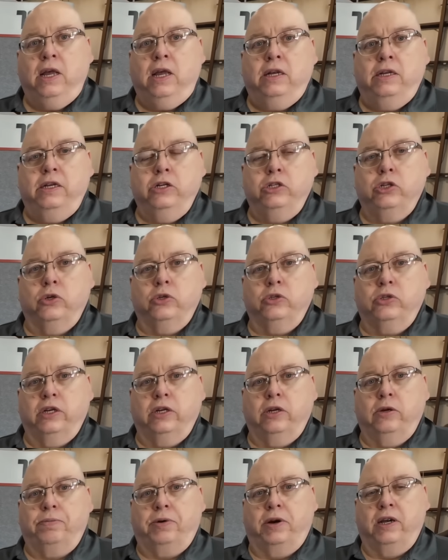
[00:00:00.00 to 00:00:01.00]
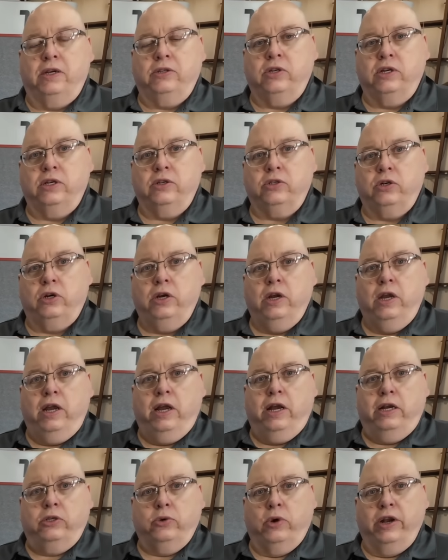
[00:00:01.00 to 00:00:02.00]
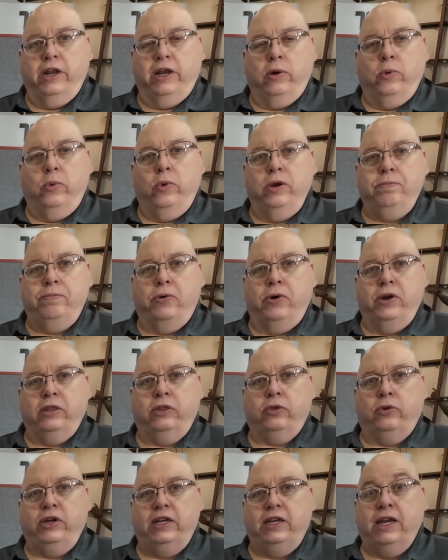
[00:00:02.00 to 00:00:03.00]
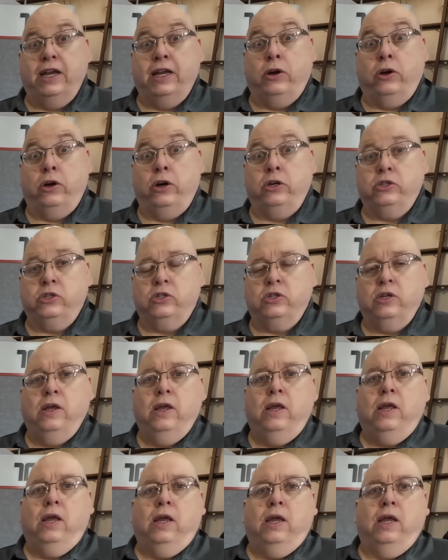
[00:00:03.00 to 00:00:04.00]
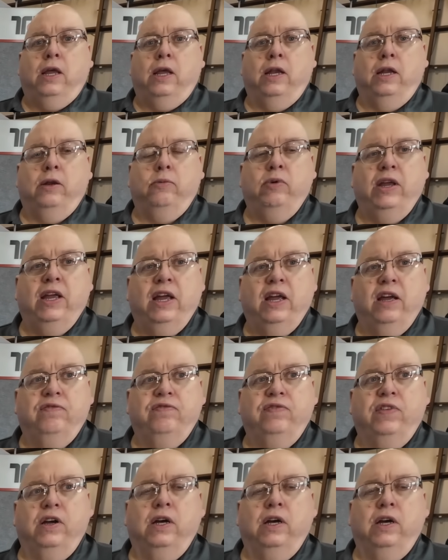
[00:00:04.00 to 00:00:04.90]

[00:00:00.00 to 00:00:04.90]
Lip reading: digital signal processor. It's running at 1.3 gigahertz, and we have